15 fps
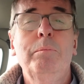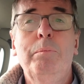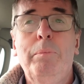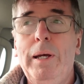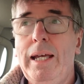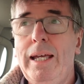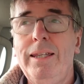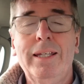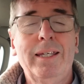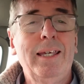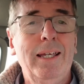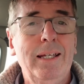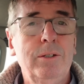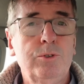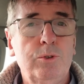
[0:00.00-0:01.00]
paying the
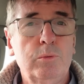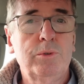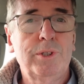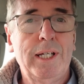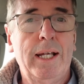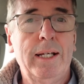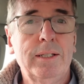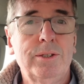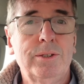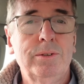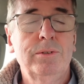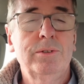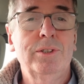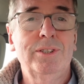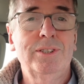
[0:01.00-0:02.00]
council tax
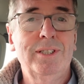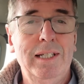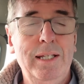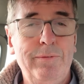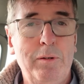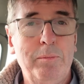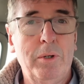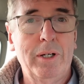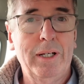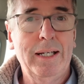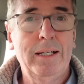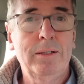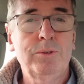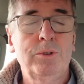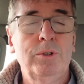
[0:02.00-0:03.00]
to live in my
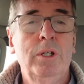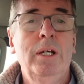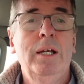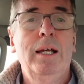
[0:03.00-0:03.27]
house